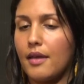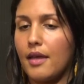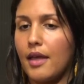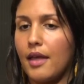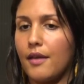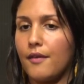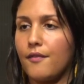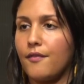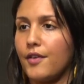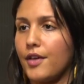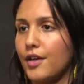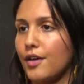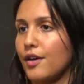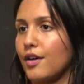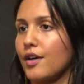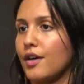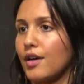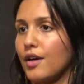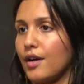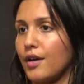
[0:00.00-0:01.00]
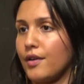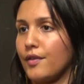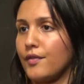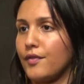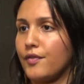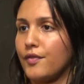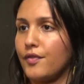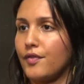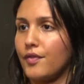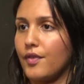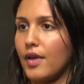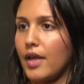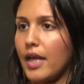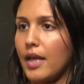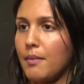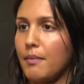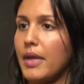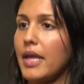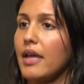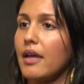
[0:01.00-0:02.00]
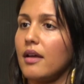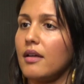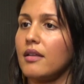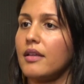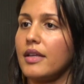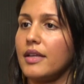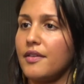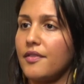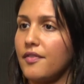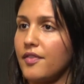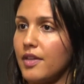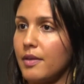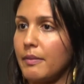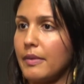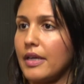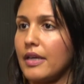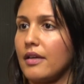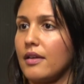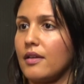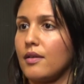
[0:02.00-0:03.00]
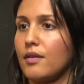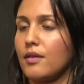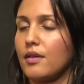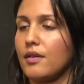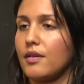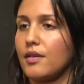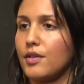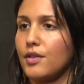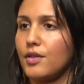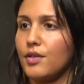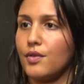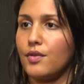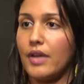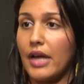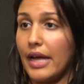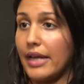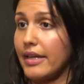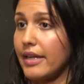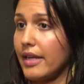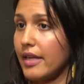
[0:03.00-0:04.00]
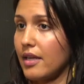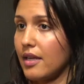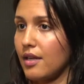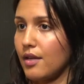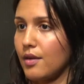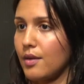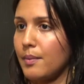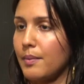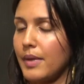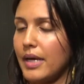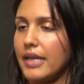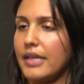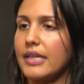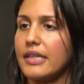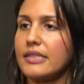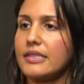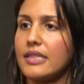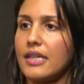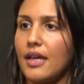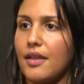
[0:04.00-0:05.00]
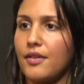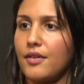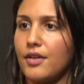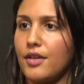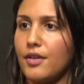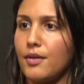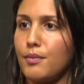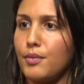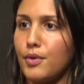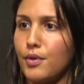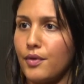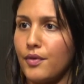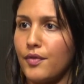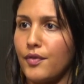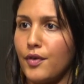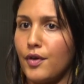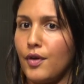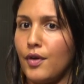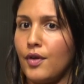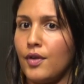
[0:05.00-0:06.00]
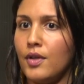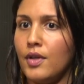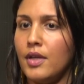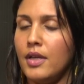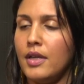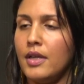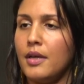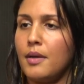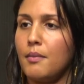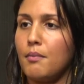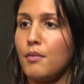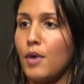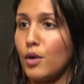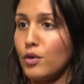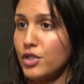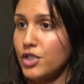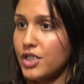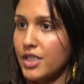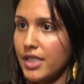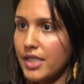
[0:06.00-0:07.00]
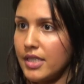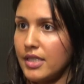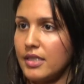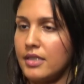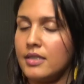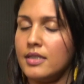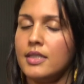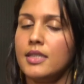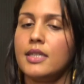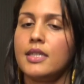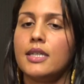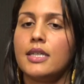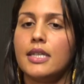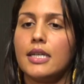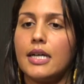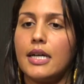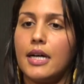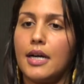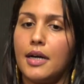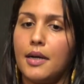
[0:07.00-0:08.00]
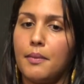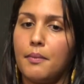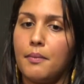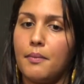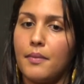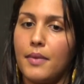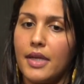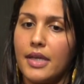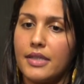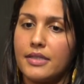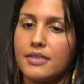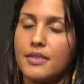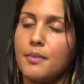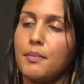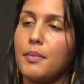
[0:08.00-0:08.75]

a figure of a male and a female uniting and combining together in a beautiful motion. Um, and